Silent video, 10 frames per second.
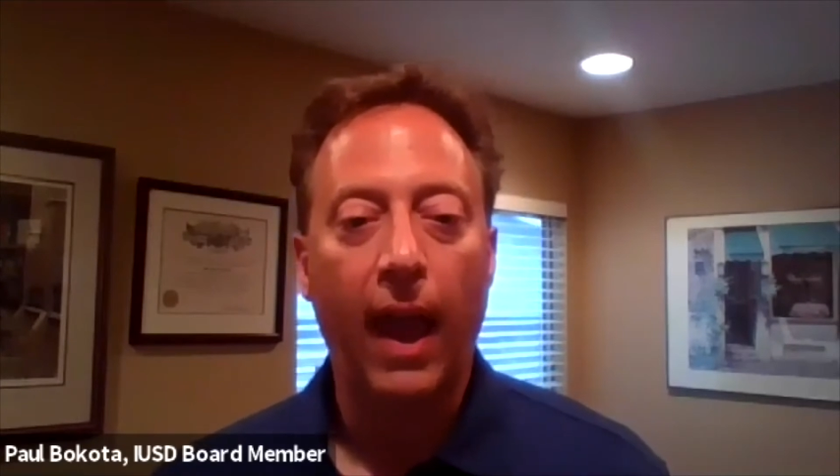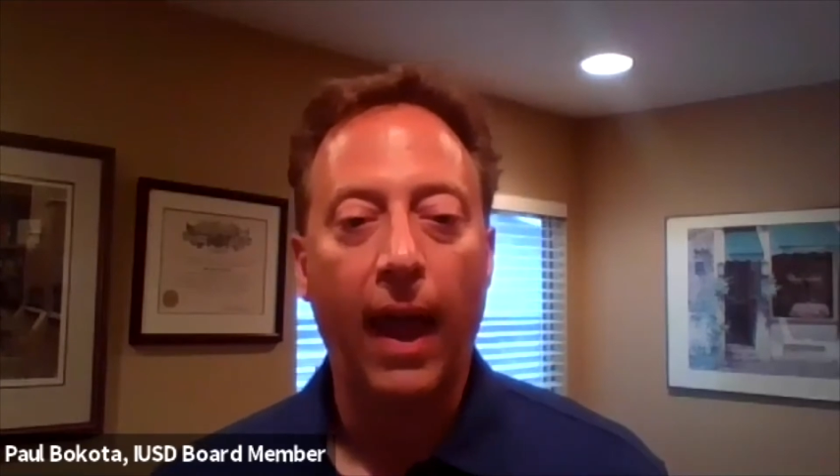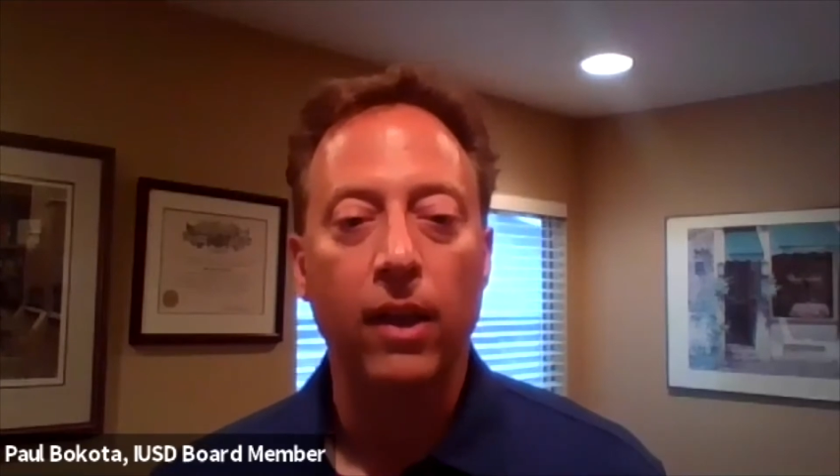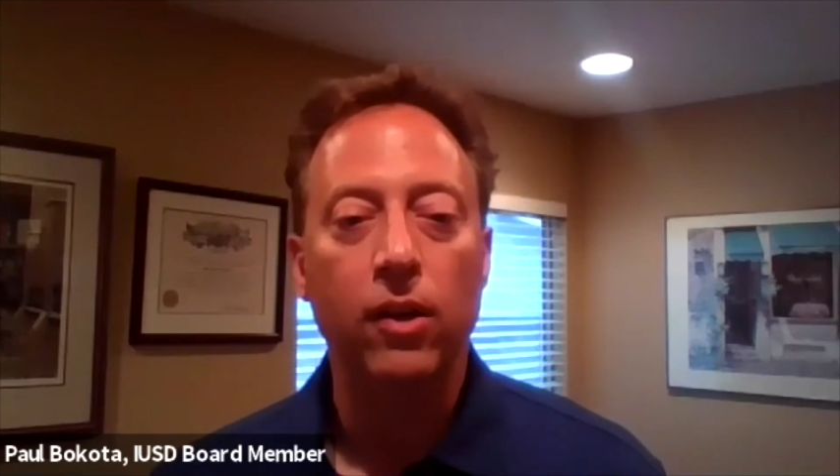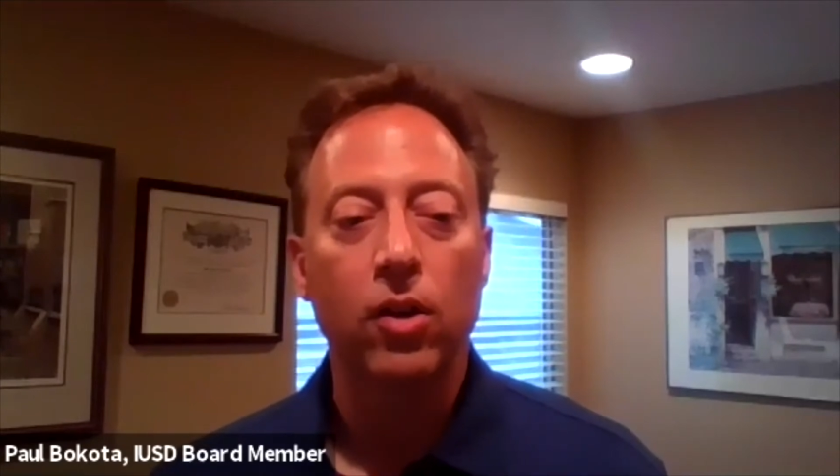
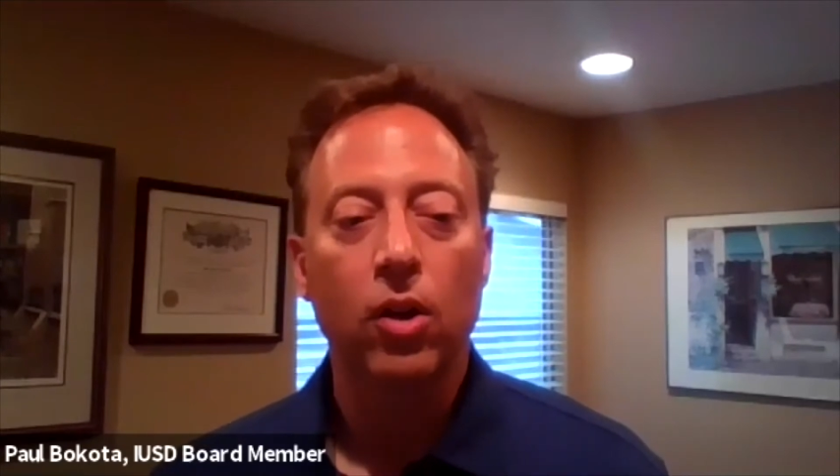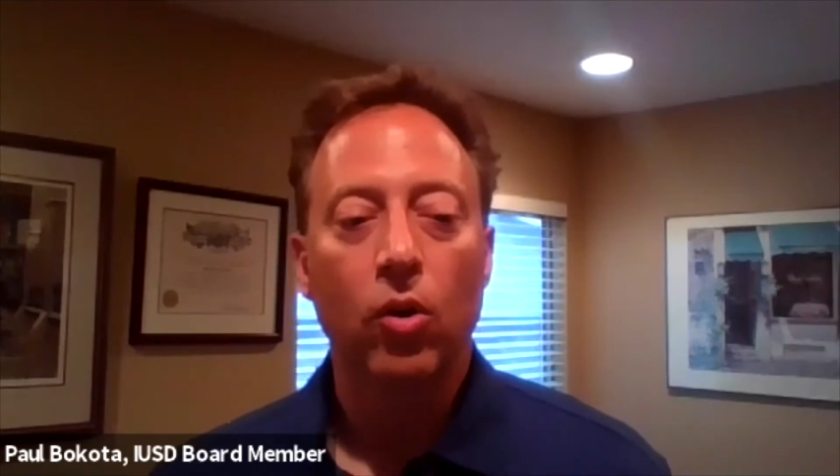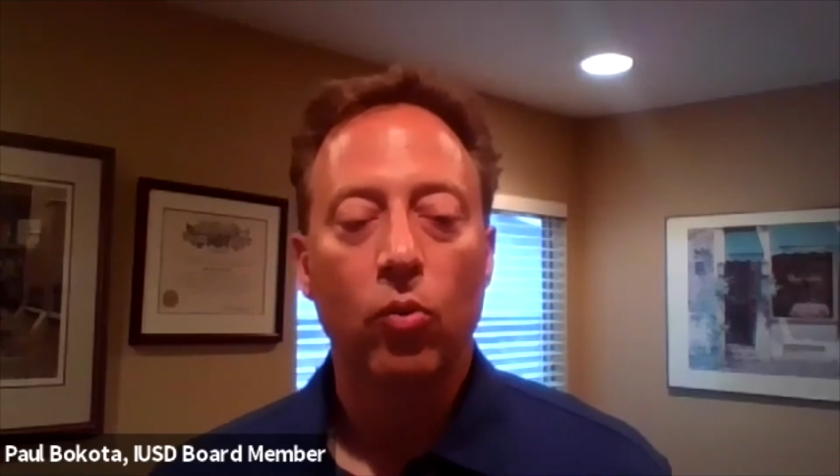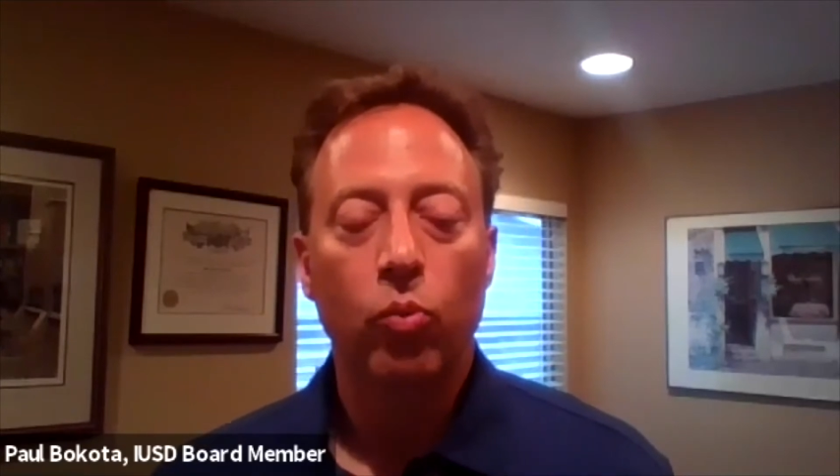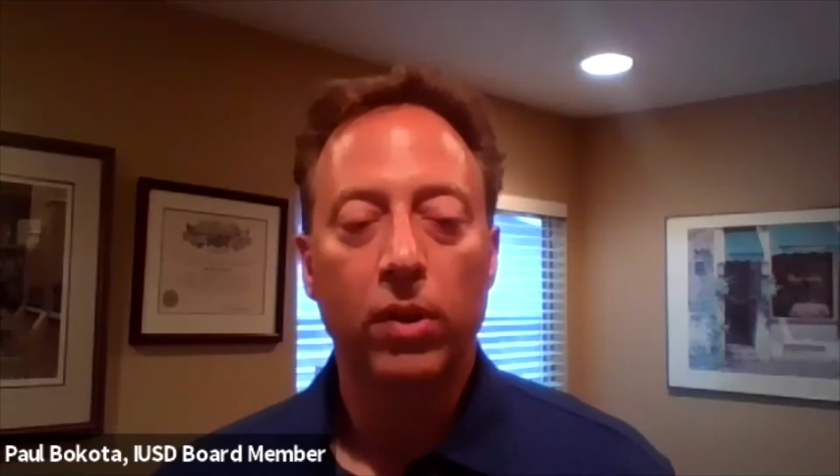And
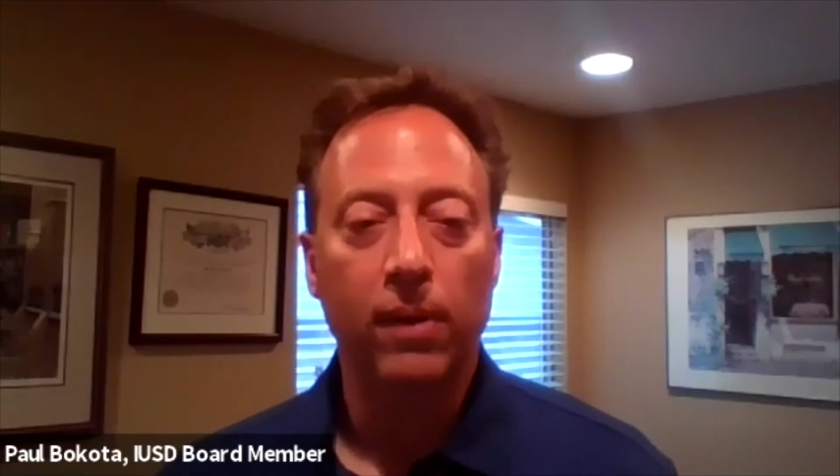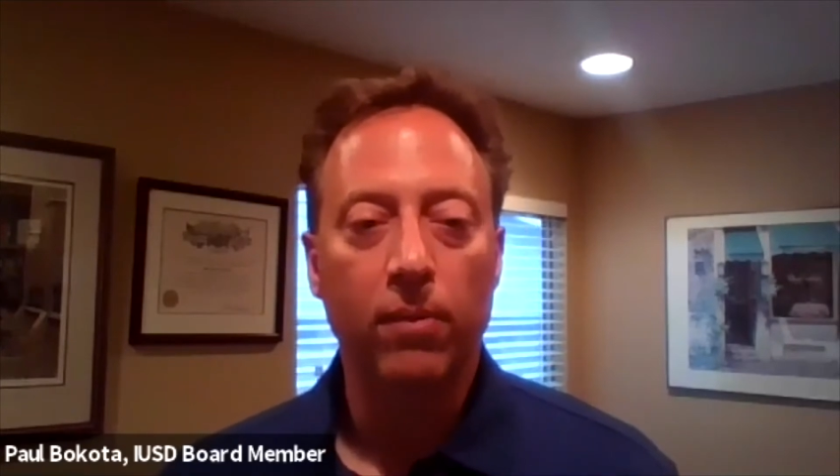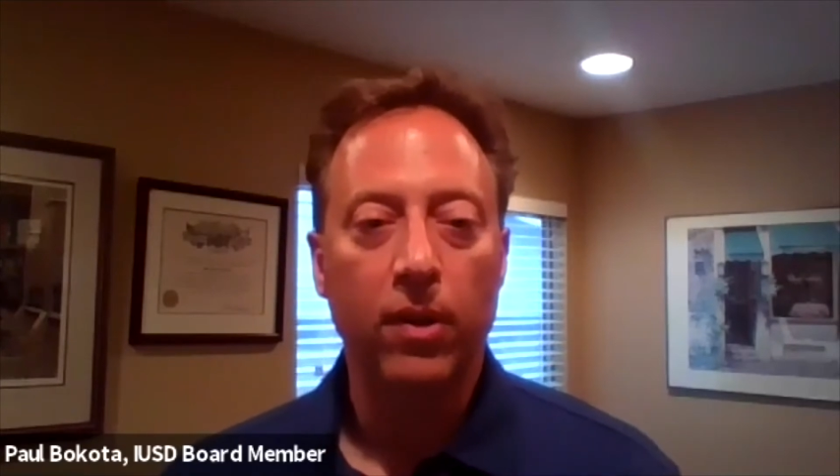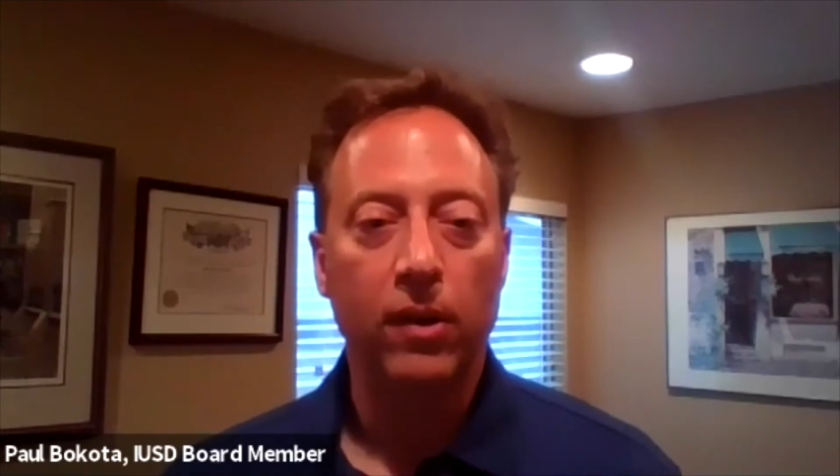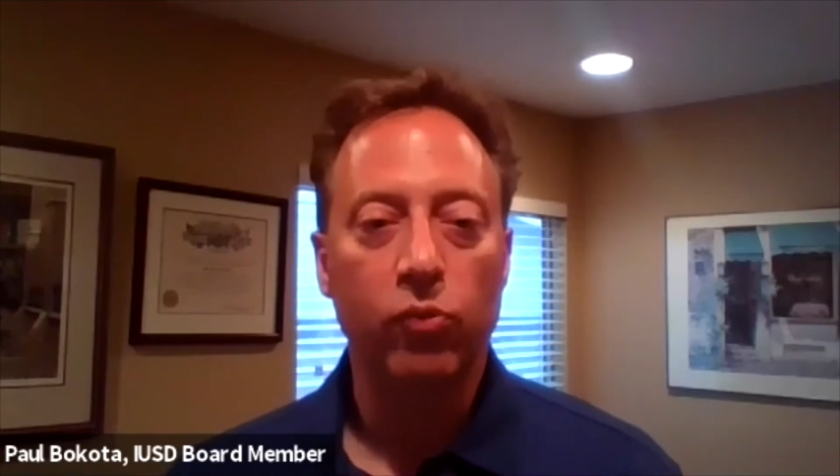with some of the
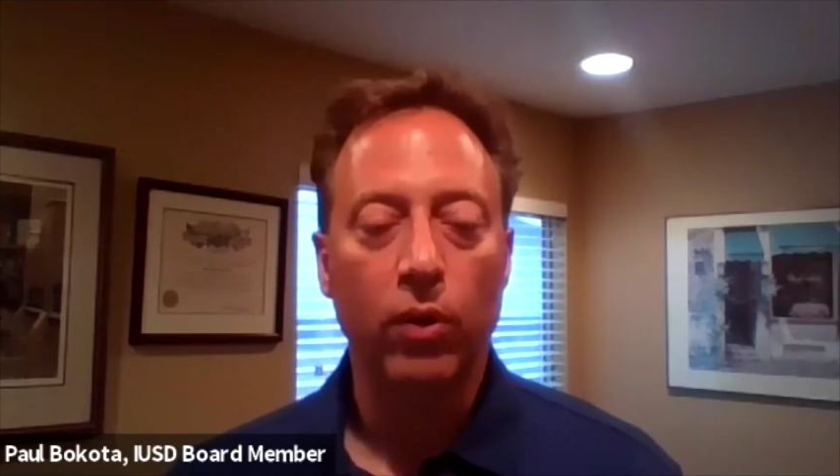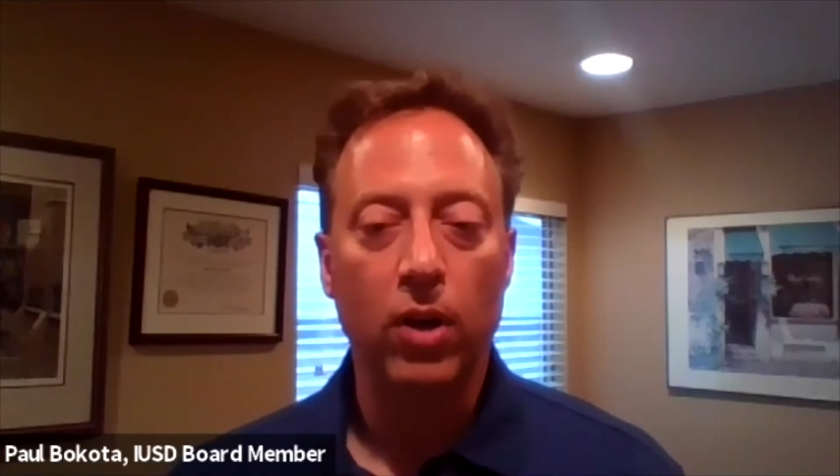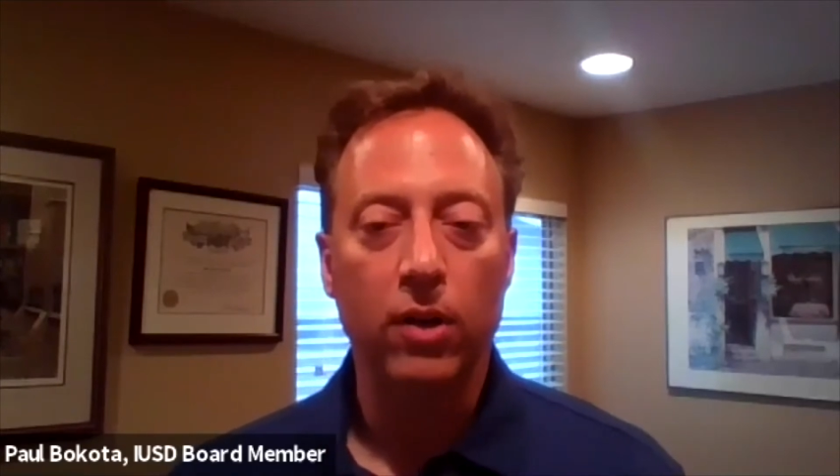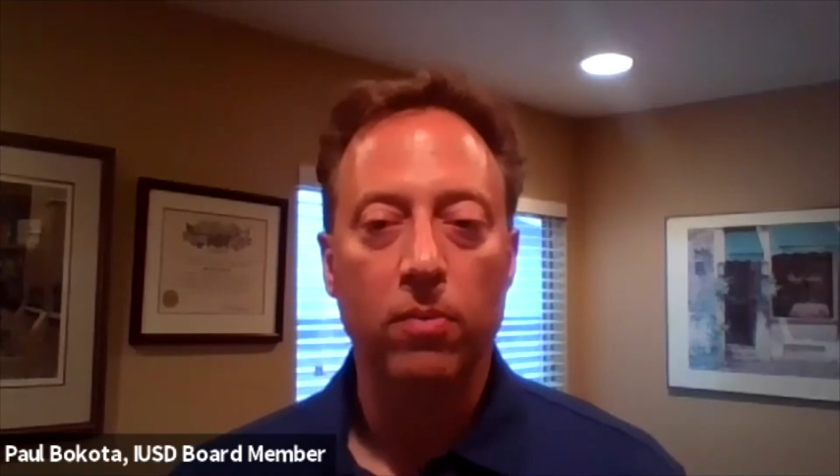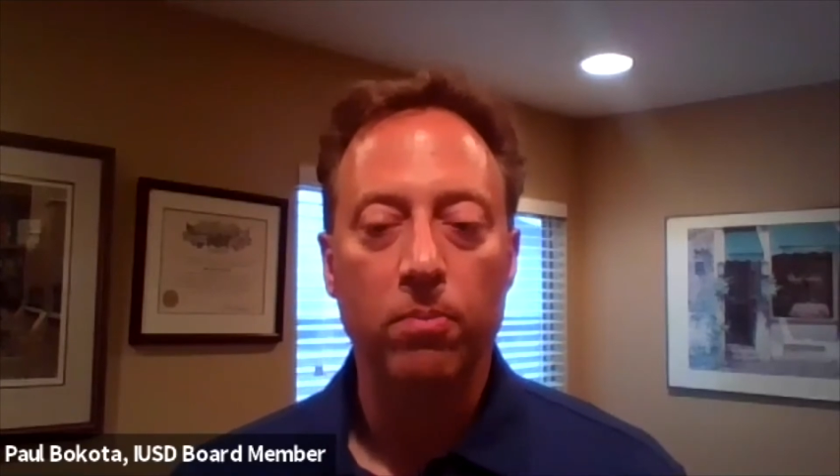things we've
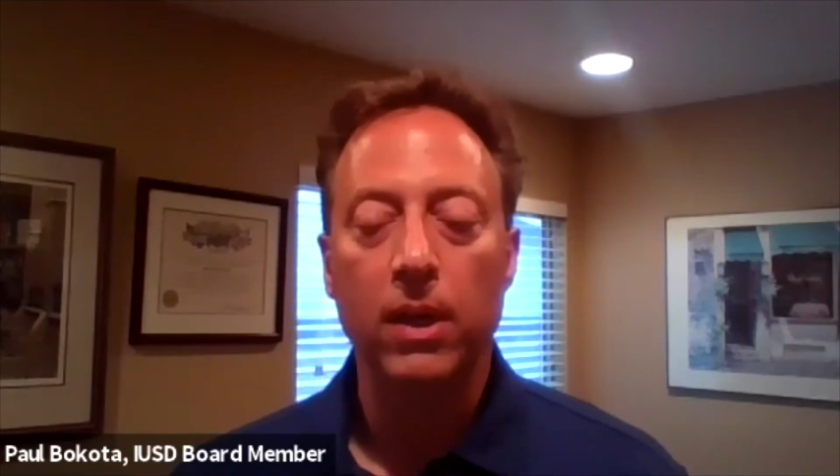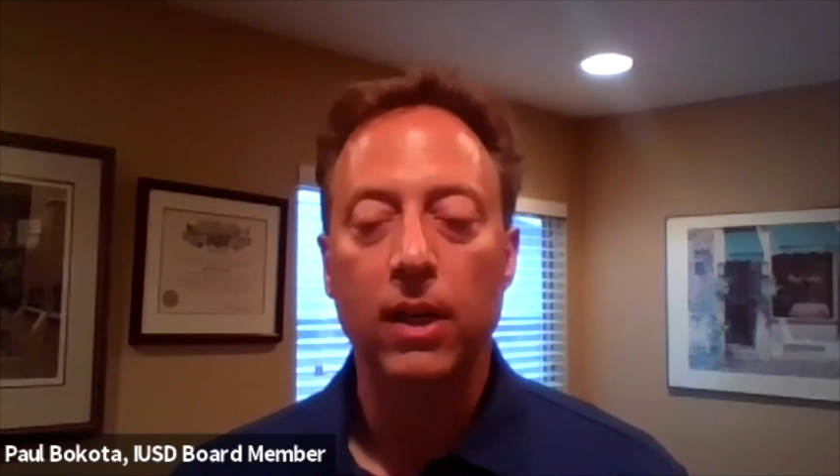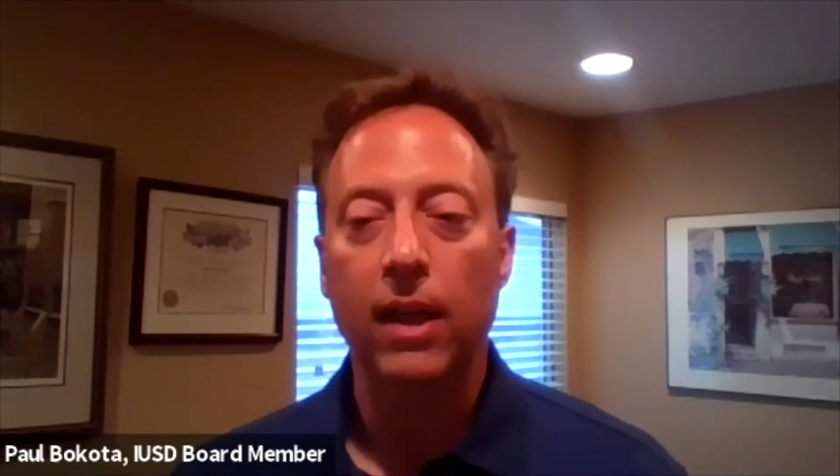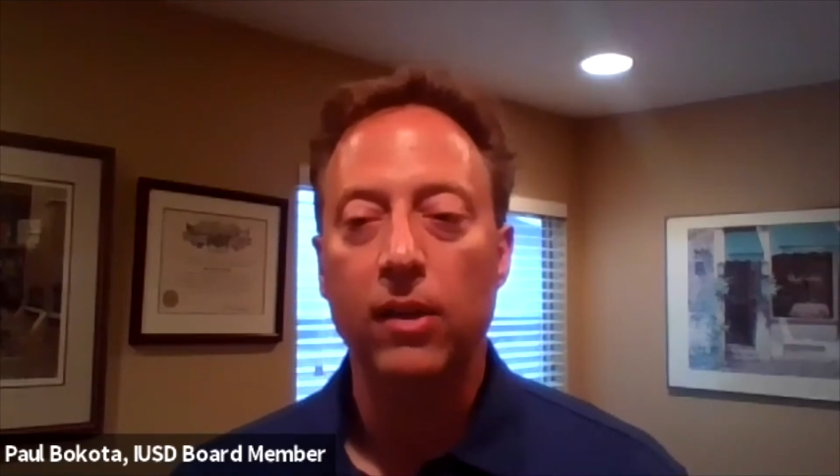done to mitigate